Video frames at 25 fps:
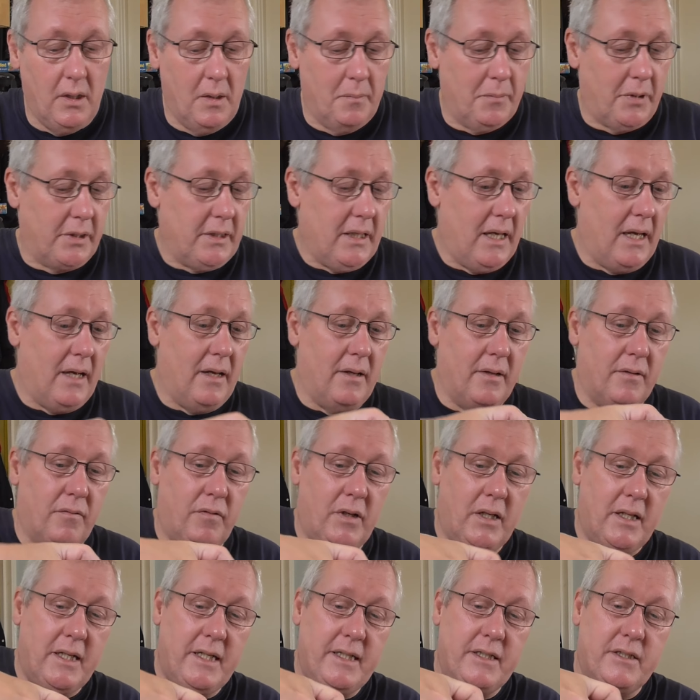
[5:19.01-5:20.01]
But yeah, the
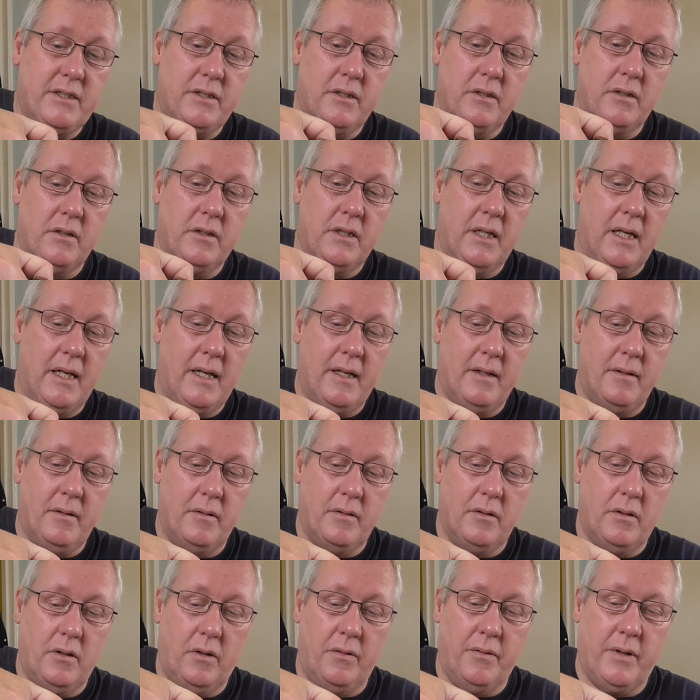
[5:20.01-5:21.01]
release, yeah,
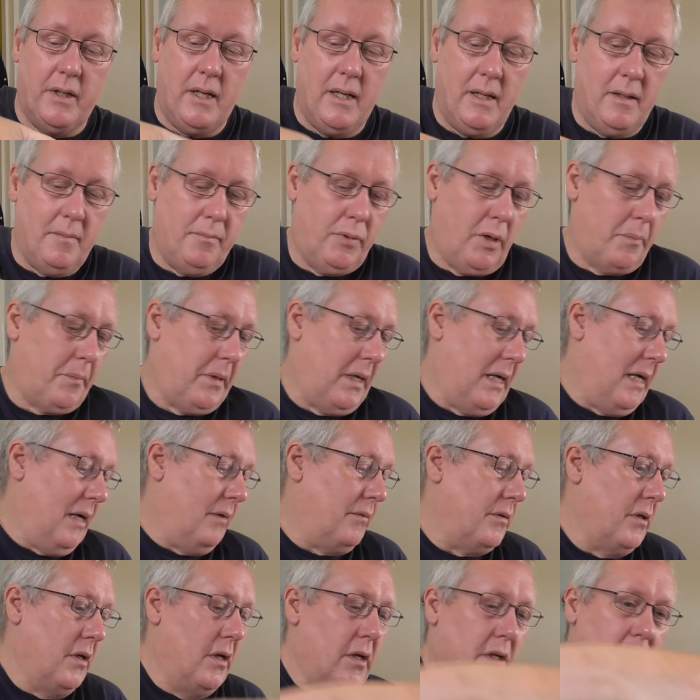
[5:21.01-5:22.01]
oh there, pop it
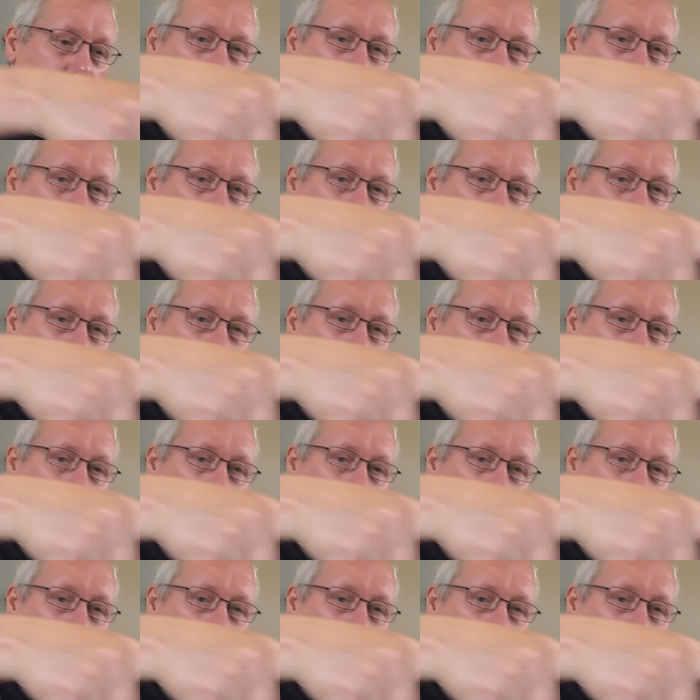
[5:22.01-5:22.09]
out.